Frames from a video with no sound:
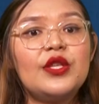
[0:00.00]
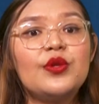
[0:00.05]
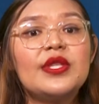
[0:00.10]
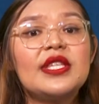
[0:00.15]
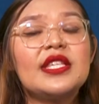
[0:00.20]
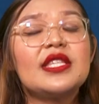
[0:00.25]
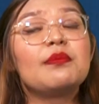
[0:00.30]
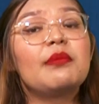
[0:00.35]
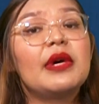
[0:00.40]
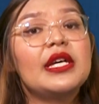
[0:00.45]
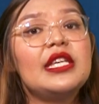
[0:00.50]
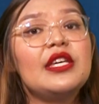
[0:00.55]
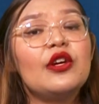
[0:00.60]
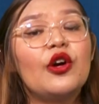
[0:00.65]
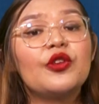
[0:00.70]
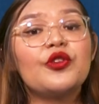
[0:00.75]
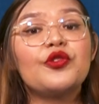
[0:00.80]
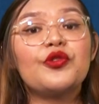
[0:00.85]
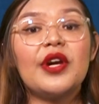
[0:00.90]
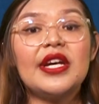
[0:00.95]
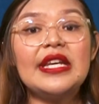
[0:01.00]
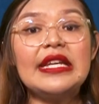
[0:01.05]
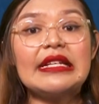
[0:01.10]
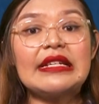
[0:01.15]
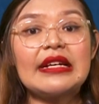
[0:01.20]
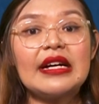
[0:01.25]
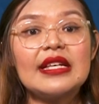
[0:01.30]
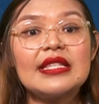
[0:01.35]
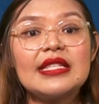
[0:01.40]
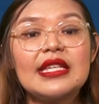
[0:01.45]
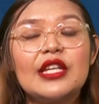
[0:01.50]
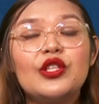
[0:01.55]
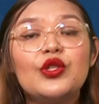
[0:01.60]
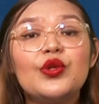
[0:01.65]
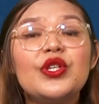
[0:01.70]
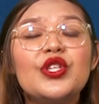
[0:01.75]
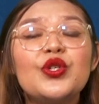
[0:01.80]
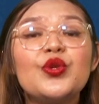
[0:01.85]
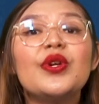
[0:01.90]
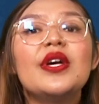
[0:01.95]
used his money on credit cards and
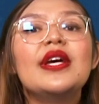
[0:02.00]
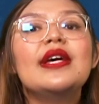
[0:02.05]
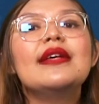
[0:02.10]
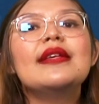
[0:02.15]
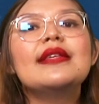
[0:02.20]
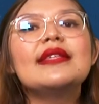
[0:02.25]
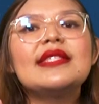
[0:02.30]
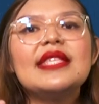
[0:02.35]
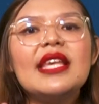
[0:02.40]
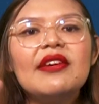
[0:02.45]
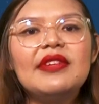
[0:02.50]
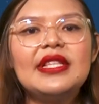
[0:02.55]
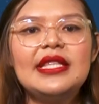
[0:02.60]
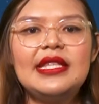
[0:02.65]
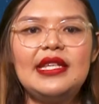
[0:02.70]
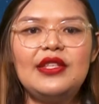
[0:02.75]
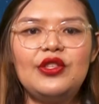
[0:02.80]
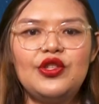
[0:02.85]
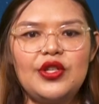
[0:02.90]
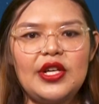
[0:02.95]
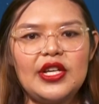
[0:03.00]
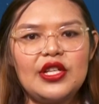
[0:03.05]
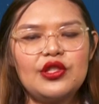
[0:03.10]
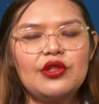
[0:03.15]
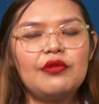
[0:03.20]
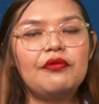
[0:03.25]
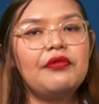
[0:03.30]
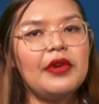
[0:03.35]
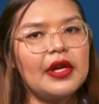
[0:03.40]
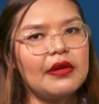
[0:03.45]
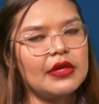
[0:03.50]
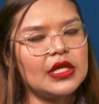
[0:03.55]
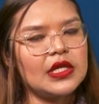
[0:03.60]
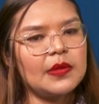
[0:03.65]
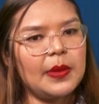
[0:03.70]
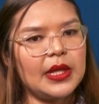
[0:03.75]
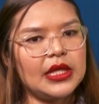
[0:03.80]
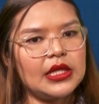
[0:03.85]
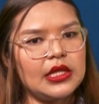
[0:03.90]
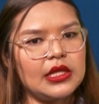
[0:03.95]
to issue 17 checks to various
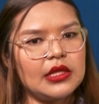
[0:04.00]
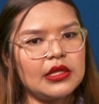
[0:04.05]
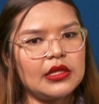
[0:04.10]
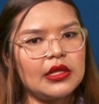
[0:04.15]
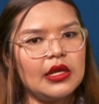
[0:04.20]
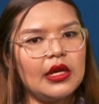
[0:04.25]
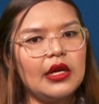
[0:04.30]
parties,